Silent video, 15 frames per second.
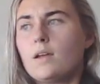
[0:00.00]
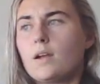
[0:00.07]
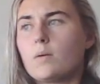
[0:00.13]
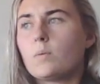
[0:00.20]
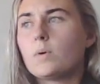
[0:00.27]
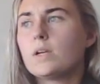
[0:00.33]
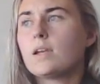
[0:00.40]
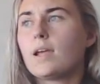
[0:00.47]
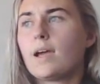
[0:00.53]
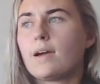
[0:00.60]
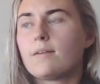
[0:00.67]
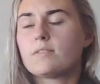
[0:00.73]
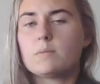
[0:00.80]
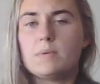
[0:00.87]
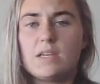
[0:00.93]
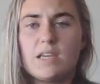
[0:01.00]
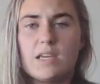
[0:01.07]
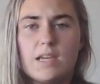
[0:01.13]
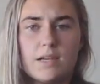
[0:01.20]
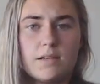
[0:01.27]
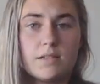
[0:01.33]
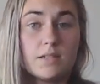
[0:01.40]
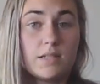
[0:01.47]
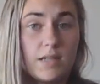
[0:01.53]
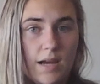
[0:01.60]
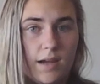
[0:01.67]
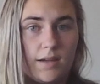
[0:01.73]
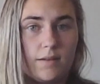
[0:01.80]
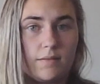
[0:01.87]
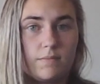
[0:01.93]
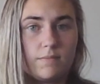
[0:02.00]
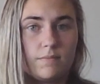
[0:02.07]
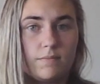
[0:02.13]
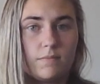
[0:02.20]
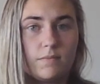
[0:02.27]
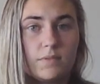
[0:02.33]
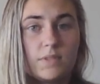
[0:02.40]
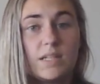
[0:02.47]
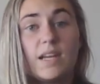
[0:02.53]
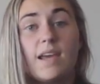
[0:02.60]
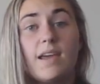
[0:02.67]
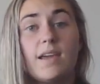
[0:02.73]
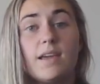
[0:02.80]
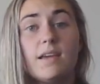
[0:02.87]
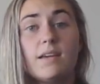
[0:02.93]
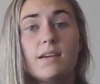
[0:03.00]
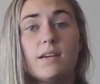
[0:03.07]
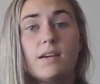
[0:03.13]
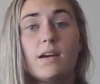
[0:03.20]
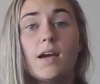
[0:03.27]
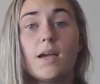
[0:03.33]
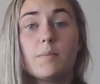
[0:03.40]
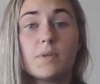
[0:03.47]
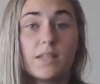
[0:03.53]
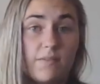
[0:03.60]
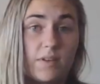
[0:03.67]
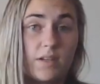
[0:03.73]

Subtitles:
And I wouldn't have to be in today. Today, I know